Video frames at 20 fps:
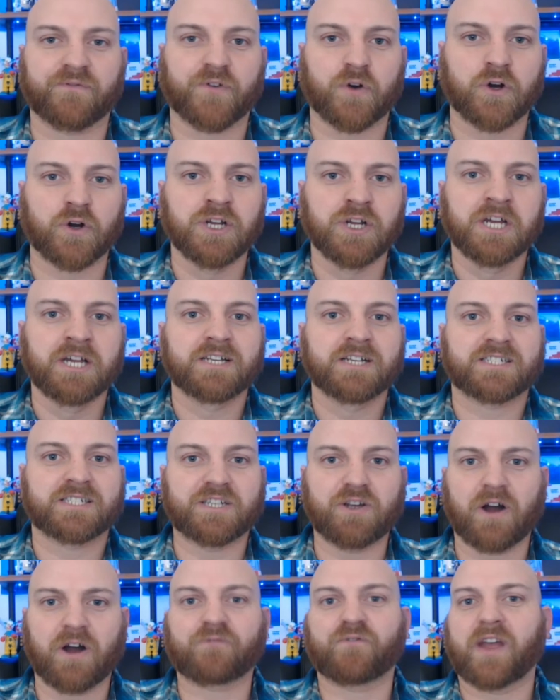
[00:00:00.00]
for
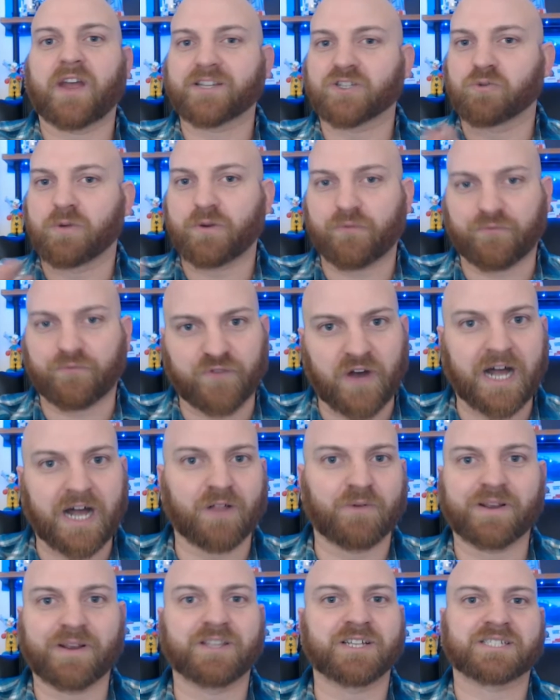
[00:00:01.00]
Seahawks fans who have been
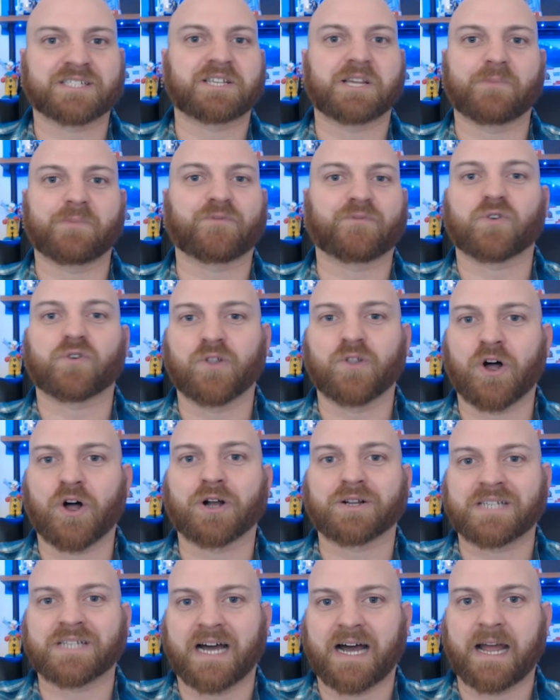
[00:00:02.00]
following this team for a
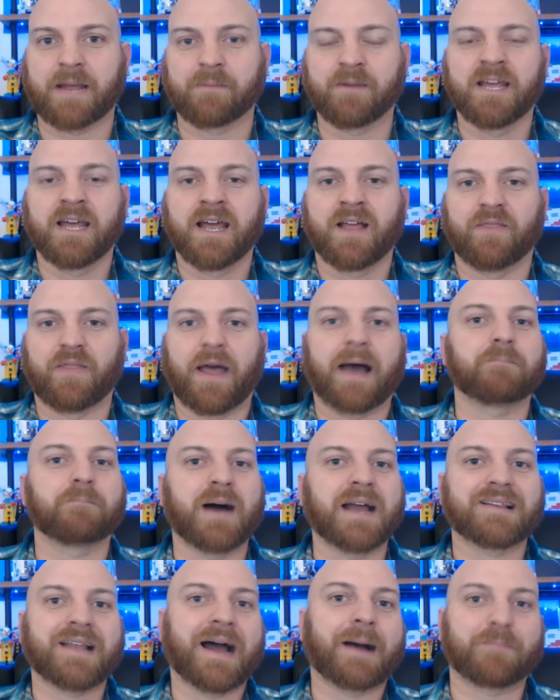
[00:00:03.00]
long time, that
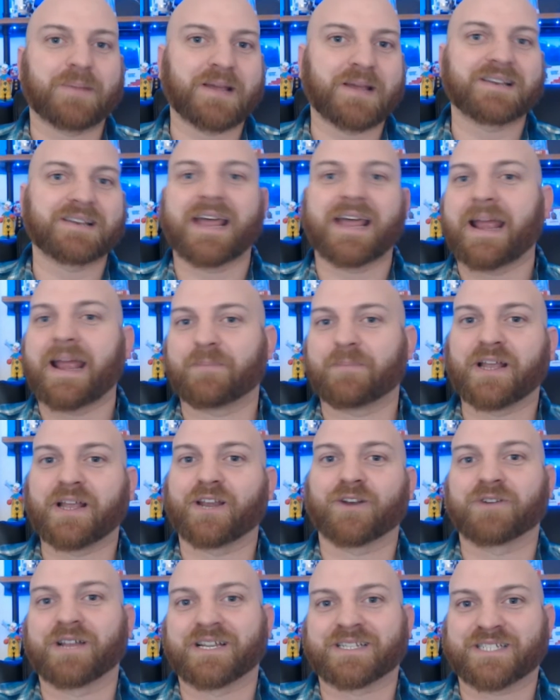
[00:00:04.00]
might not be a name that
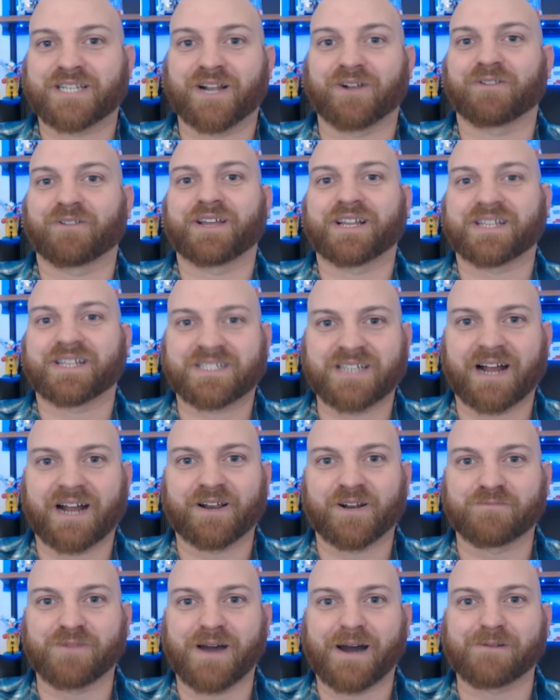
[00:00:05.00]
you're necessarily
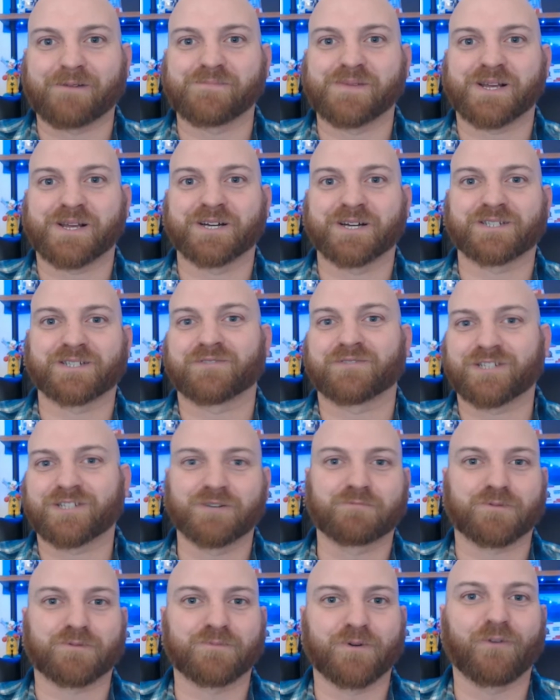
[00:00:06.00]
excited about because of
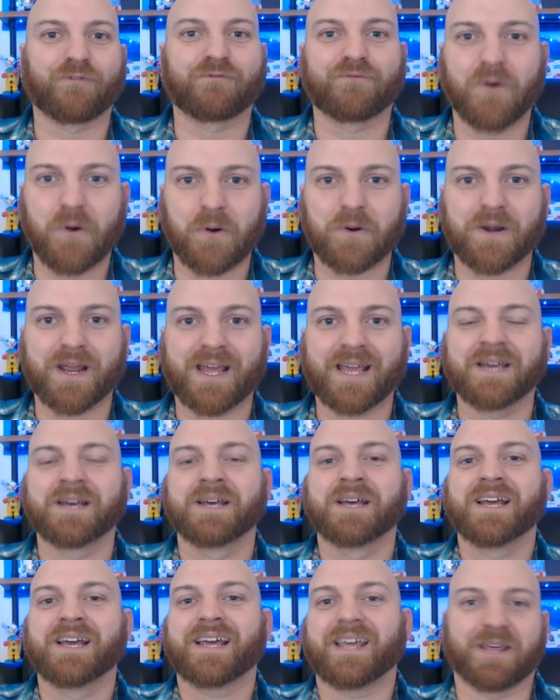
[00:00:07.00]
Super Bowl 40.
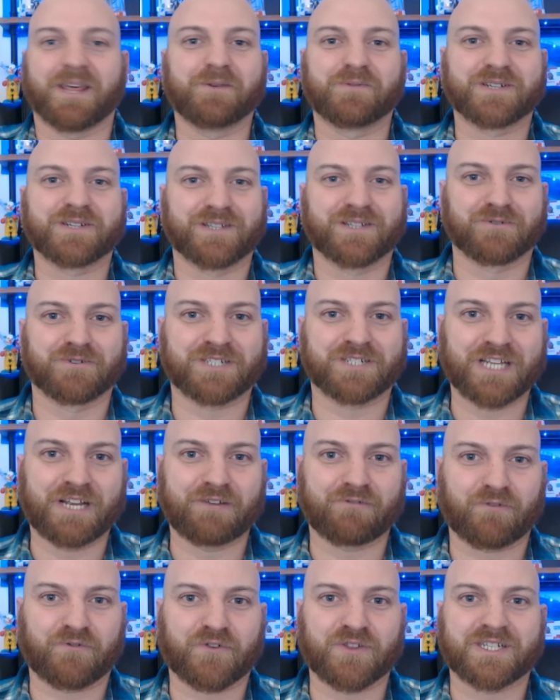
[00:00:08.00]
He was the
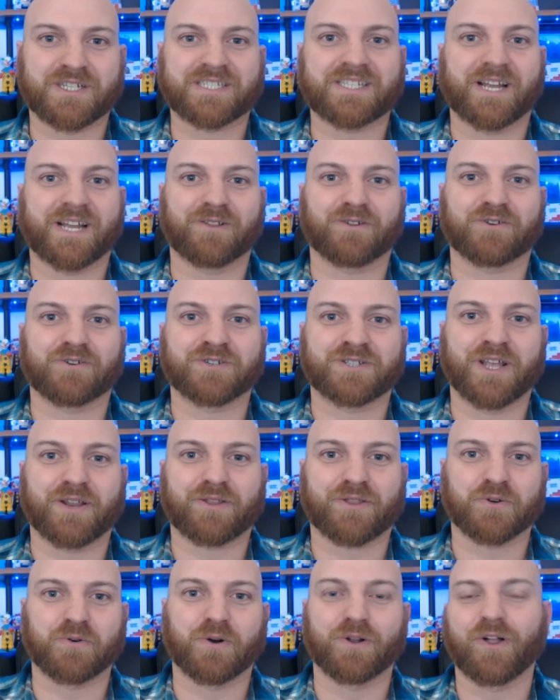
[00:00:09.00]
receiver for the Steelers that
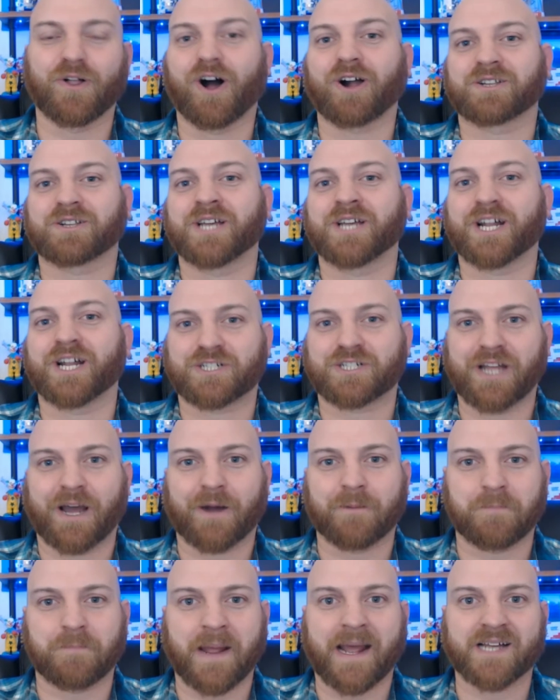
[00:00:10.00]
threw a long
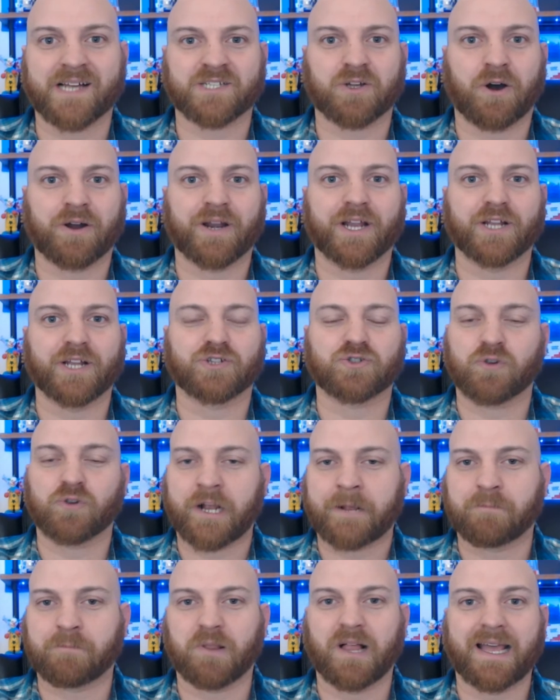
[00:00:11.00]
touchdown pass on a
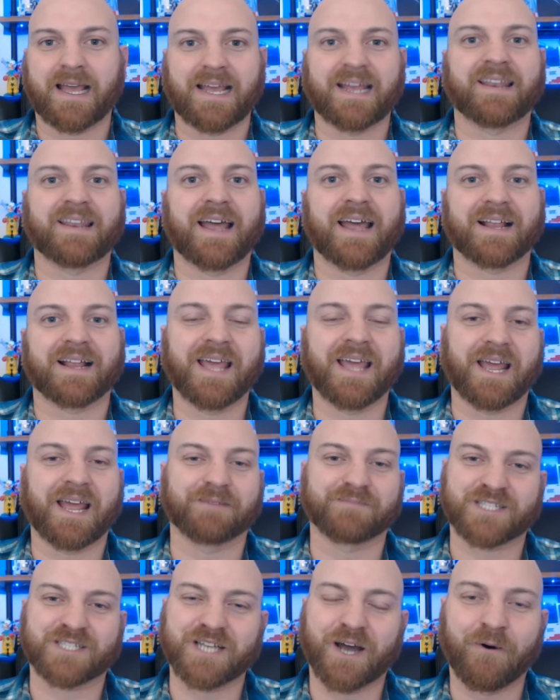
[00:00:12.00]
trick play in that game.
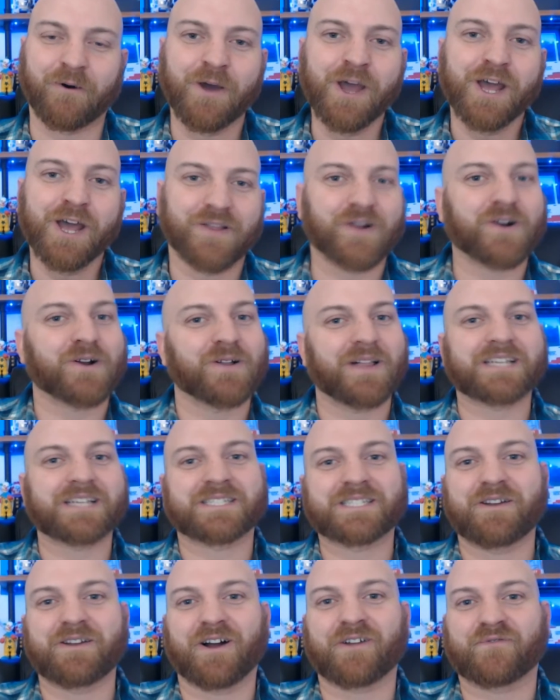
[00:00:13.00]
So there are a lot of
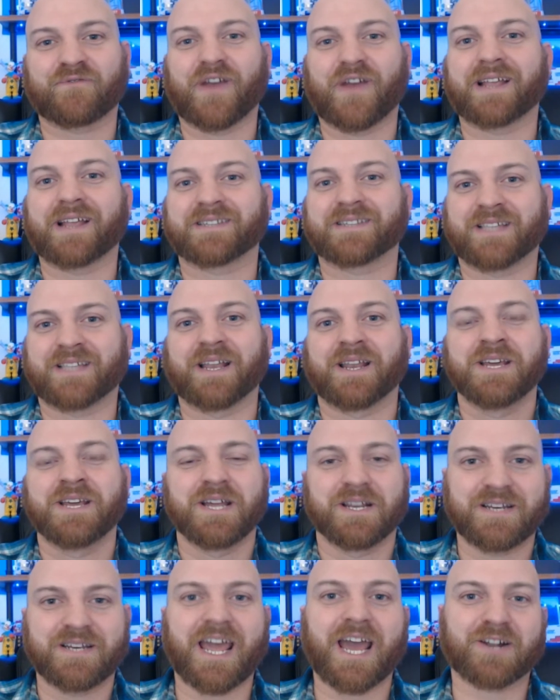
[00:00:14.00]
Seahawks fans that
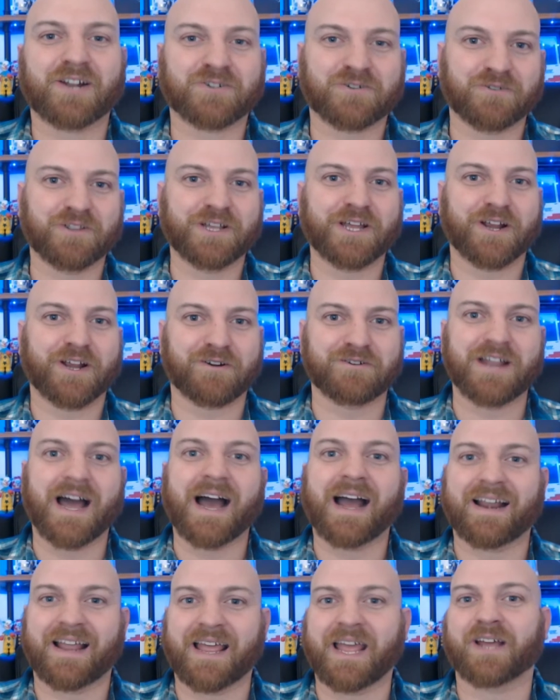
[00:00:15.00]
naturally are
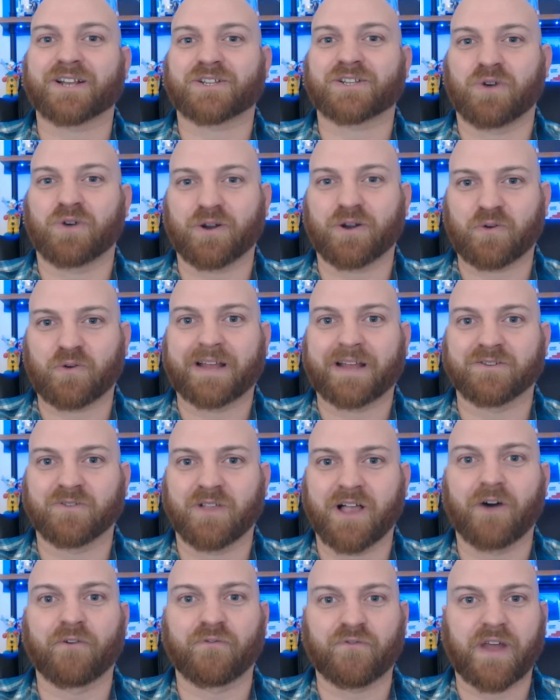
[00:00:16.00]
not Antoine
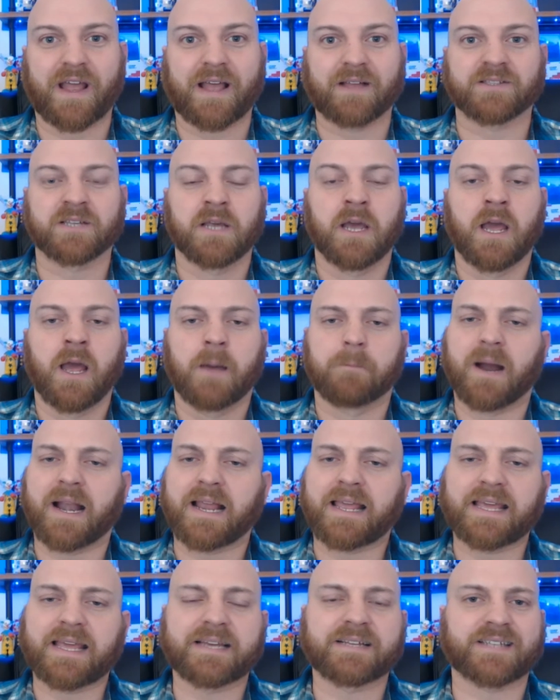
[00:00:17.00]
Randell fans, but
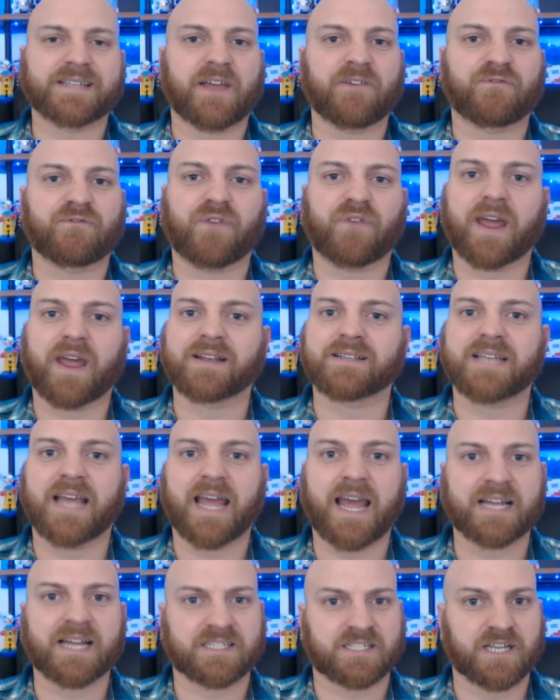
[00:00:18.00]
he is a
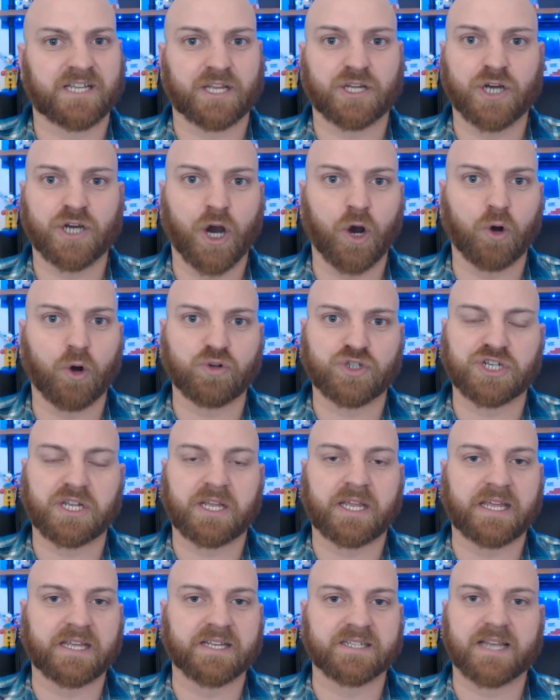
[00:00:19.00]
fantastic coach.
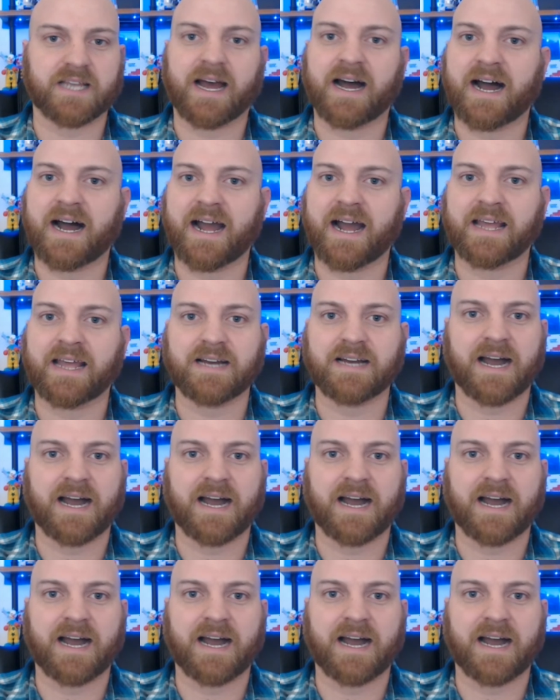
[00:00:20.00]
He is a high